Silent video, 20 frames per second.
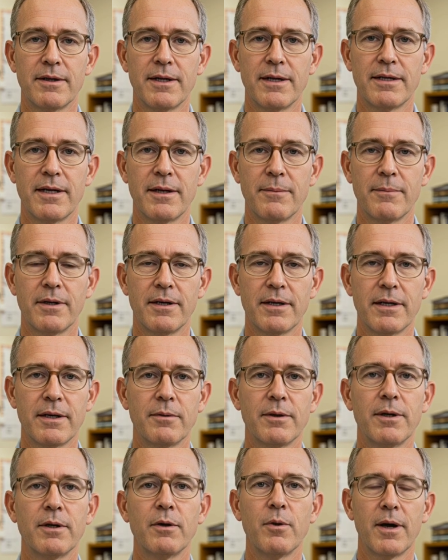They typically
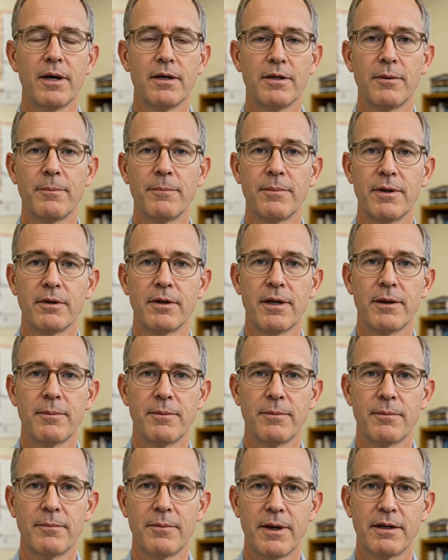require a buildup
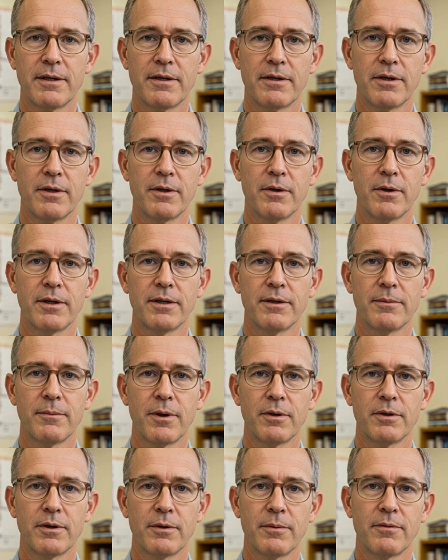of pressure across
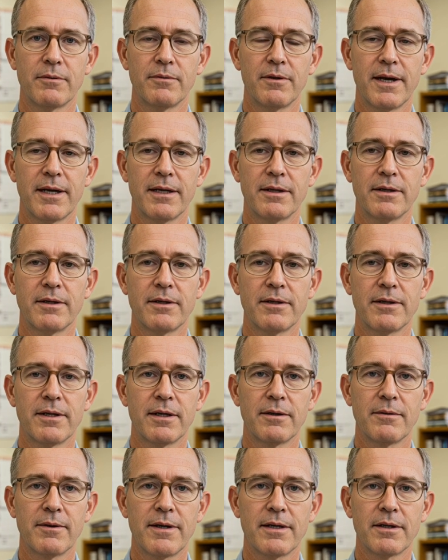multiple factors that
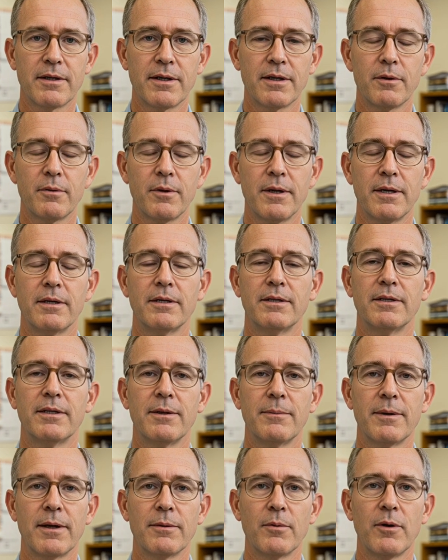eventually reach a
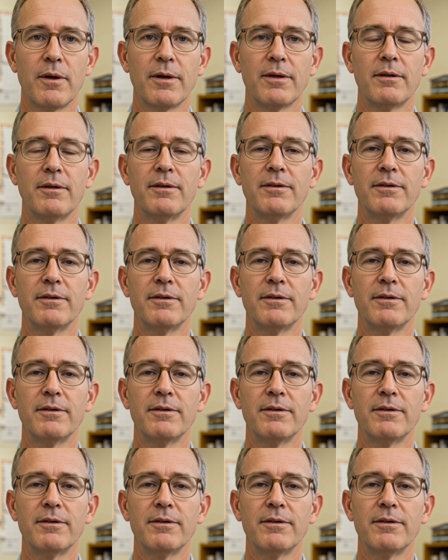tipping point.